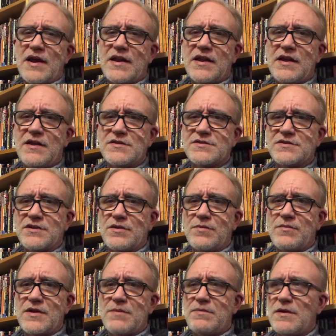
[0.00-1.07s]
He assumed
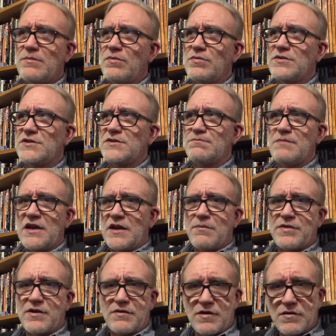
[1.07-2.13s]
that people would just make up
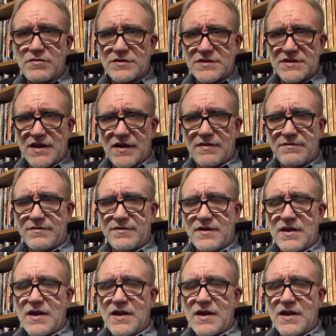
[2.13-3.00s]
their own stuff.